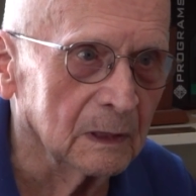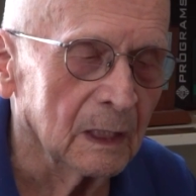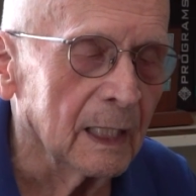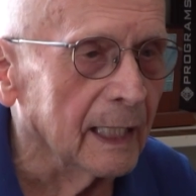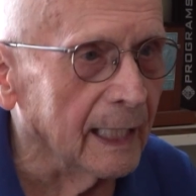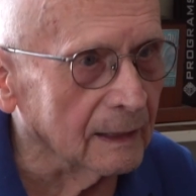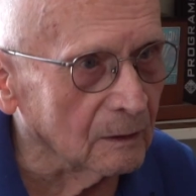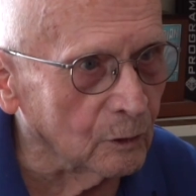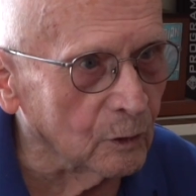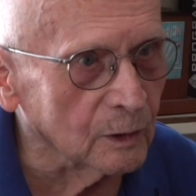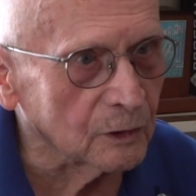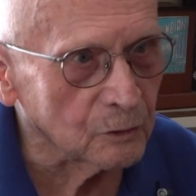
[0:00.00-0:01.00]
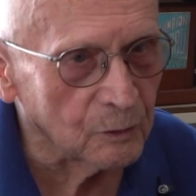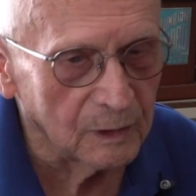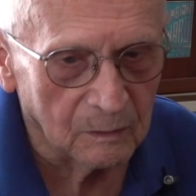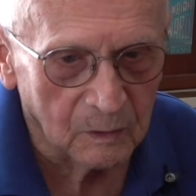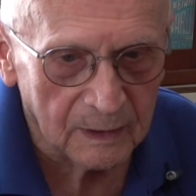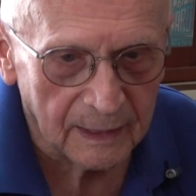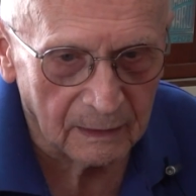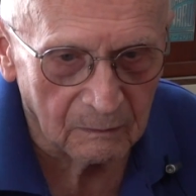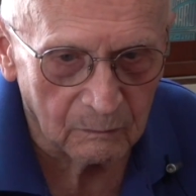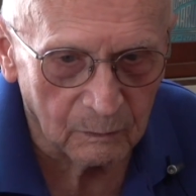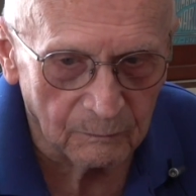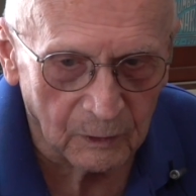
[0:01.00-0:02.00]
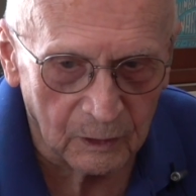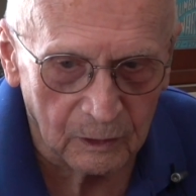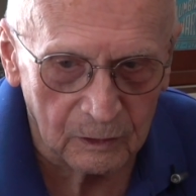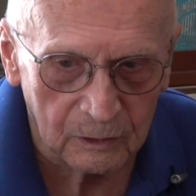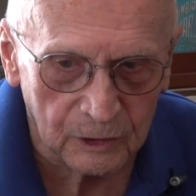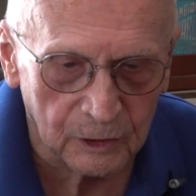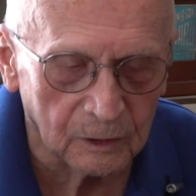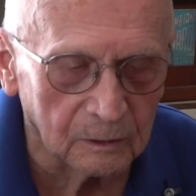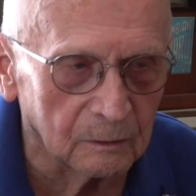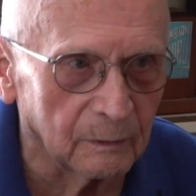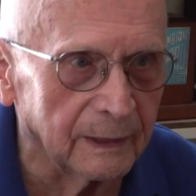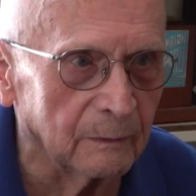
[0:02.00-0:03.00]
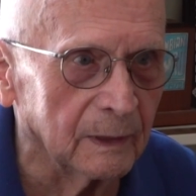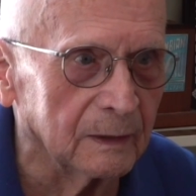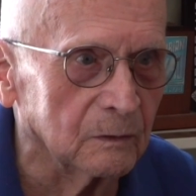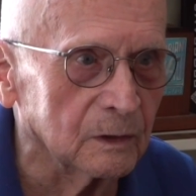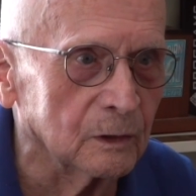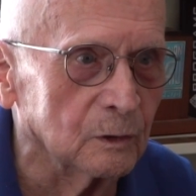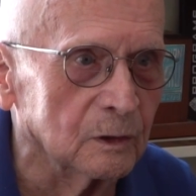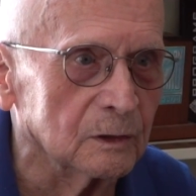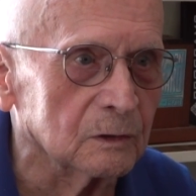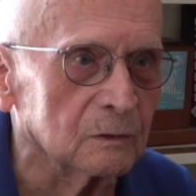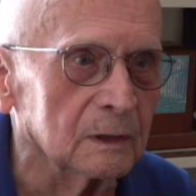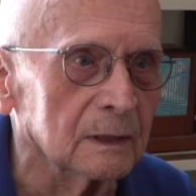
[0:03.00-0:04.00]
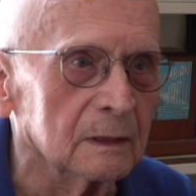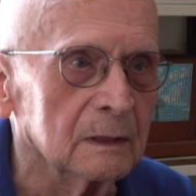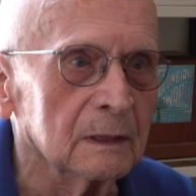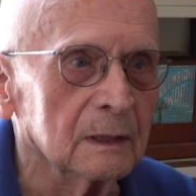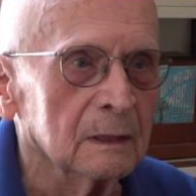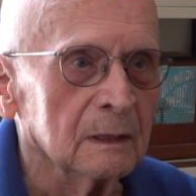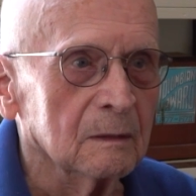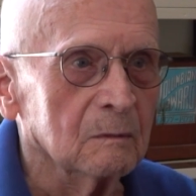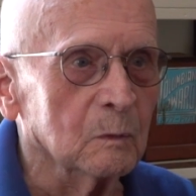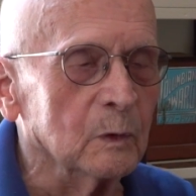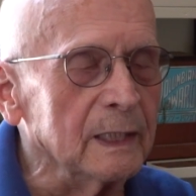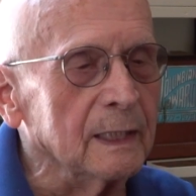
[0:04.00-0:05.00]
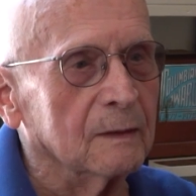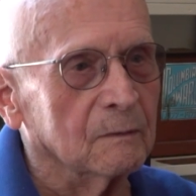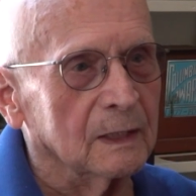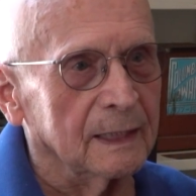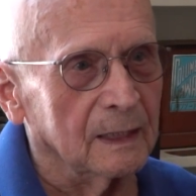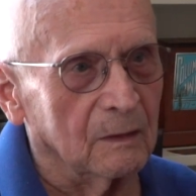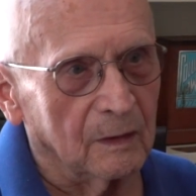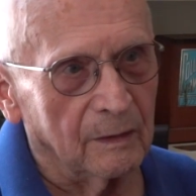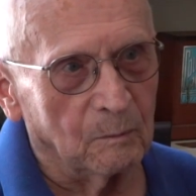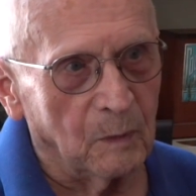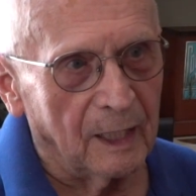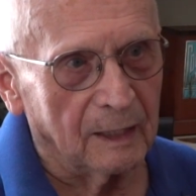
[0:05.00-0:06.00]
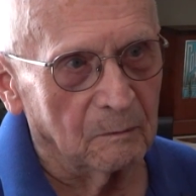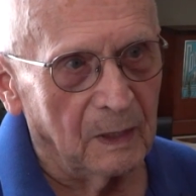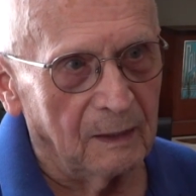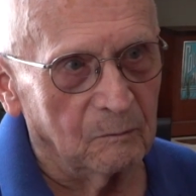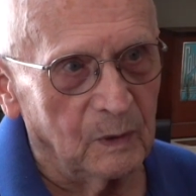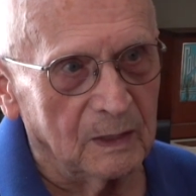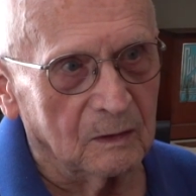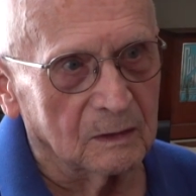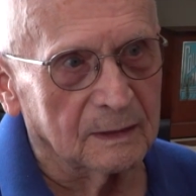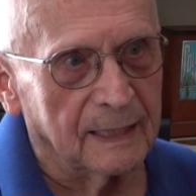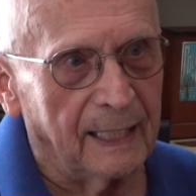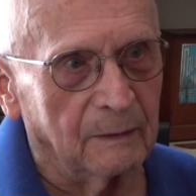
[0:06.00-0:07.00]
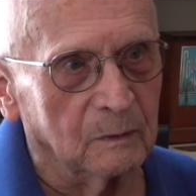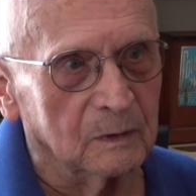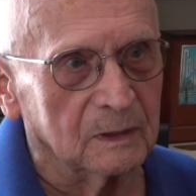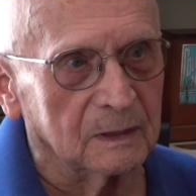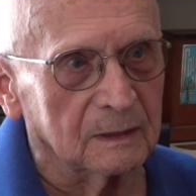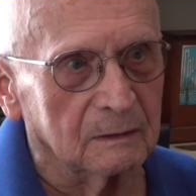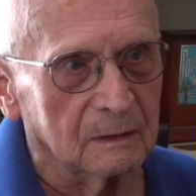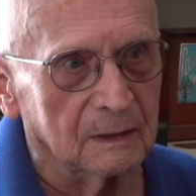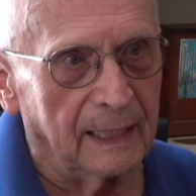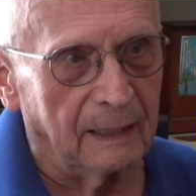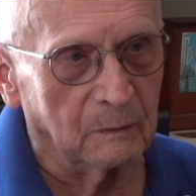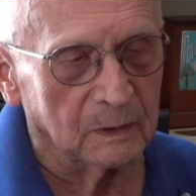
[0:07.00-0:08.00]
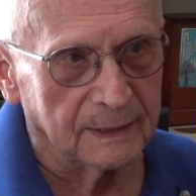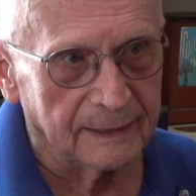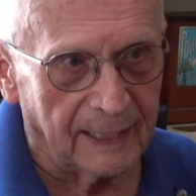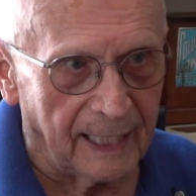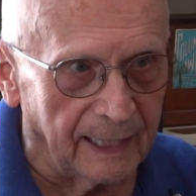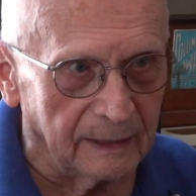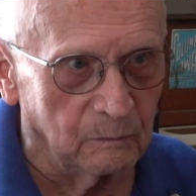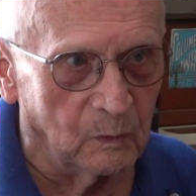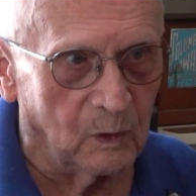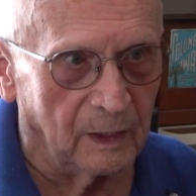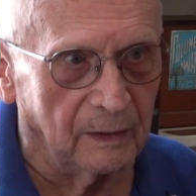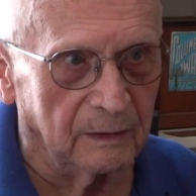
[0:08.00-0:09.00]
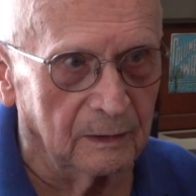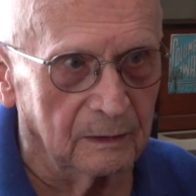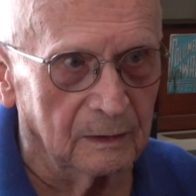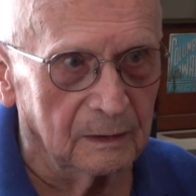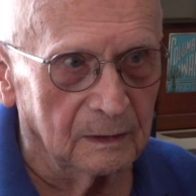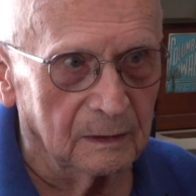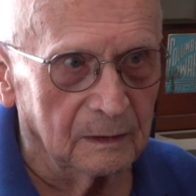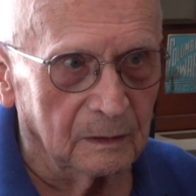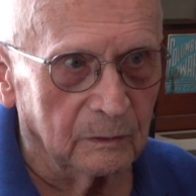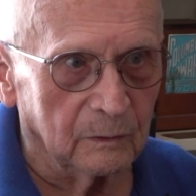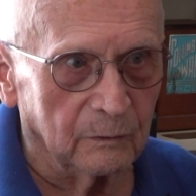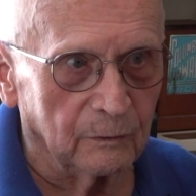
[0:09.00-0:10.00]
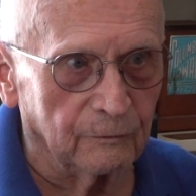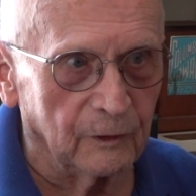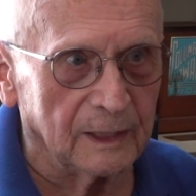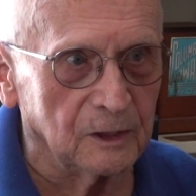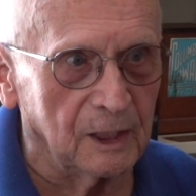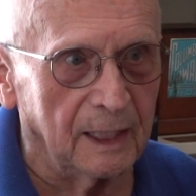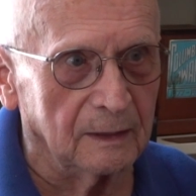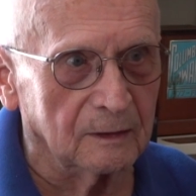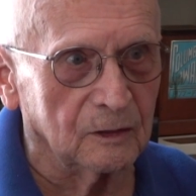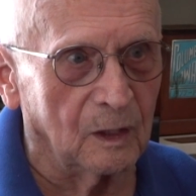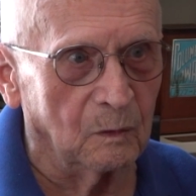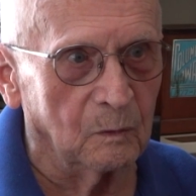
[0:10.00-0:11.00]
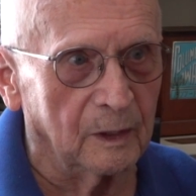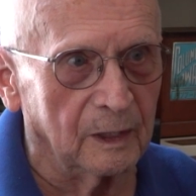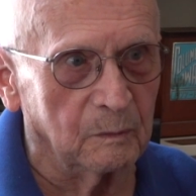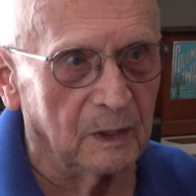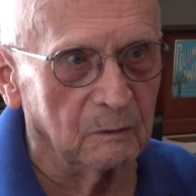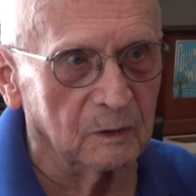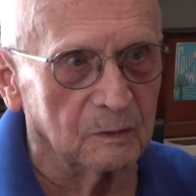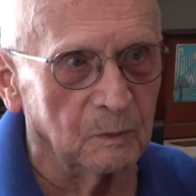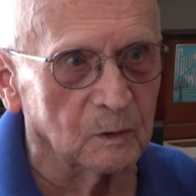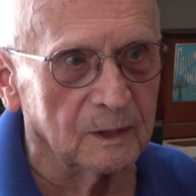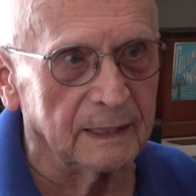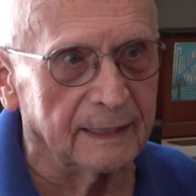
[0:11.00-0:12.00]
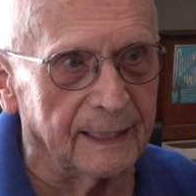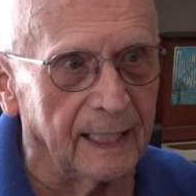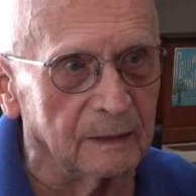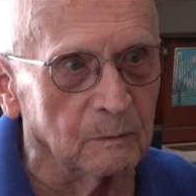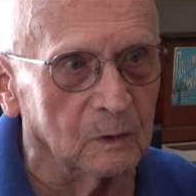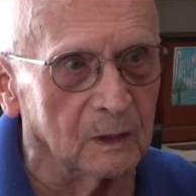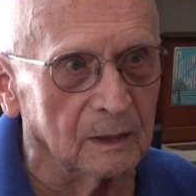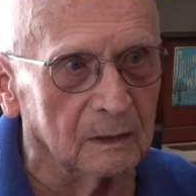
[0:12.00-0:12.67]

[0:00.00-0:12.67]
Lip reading: And Court Street, because that river circled right around to Court Street. We never did on the bottom half because that was tide water, fresh and salt water, but it was mostly tide water.